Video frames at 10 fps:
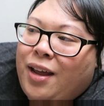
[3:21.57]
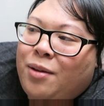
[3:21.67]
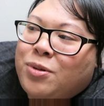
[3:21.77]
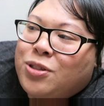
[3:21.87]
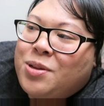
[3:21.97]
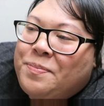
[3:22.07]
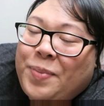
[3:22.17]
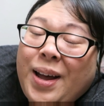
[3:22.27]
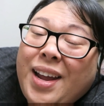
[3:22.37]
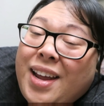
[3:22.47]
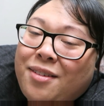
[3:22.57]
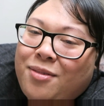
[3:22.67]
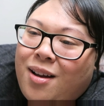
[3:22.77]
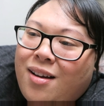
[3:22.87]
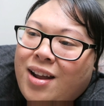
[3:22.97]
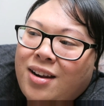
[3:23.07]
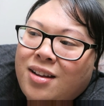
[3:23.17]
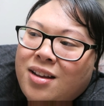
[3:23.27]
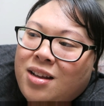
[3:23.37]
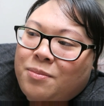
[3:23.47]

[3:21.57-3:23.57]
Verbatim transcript: able to bike ride.